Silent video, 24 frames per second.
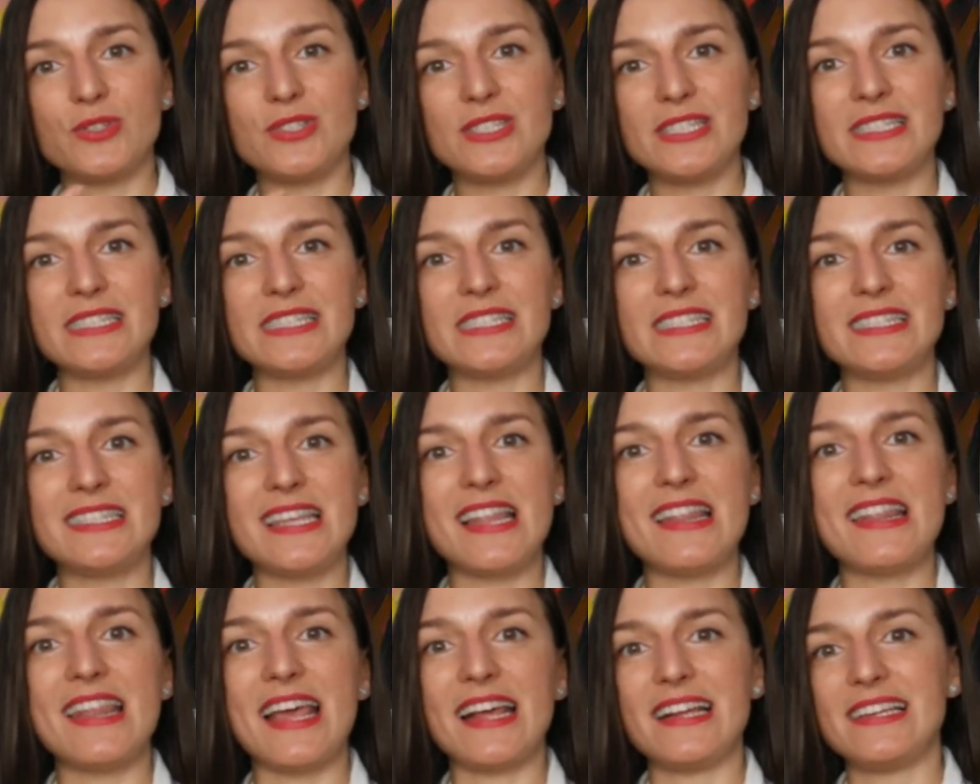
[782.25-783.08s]
This is
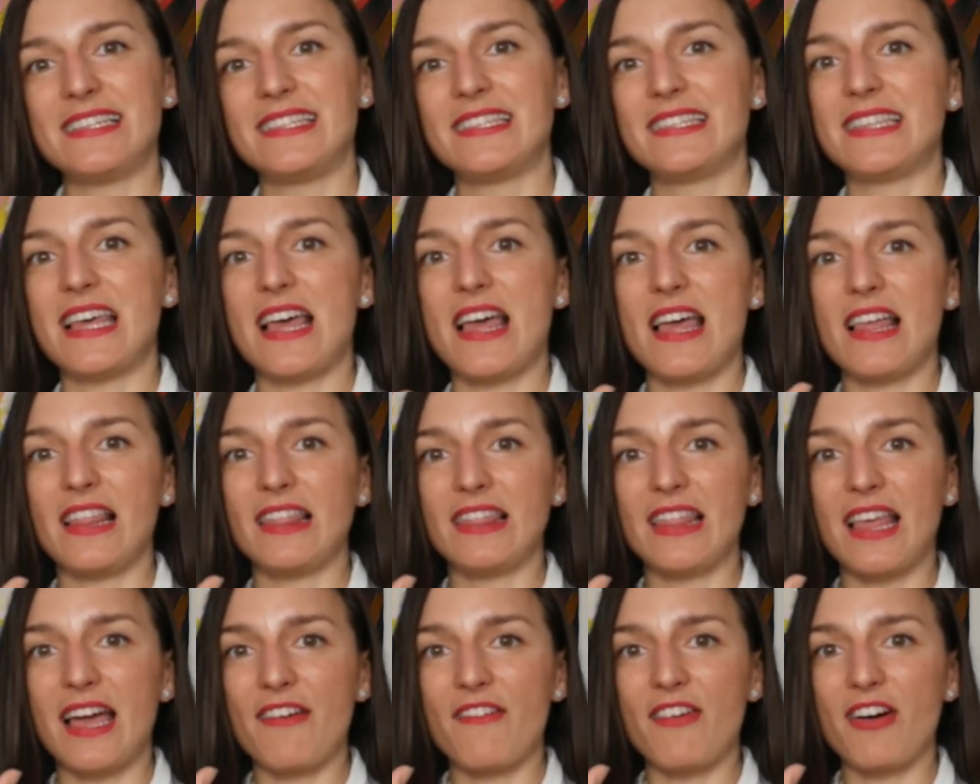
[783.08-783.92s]
the next
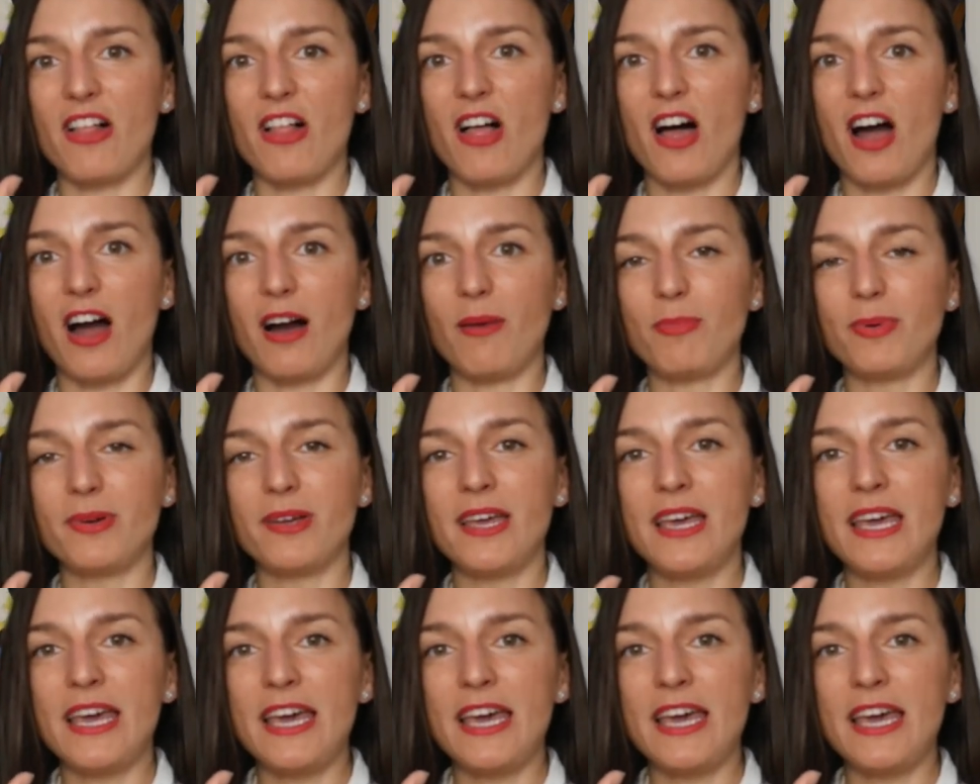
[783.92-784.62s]
level up.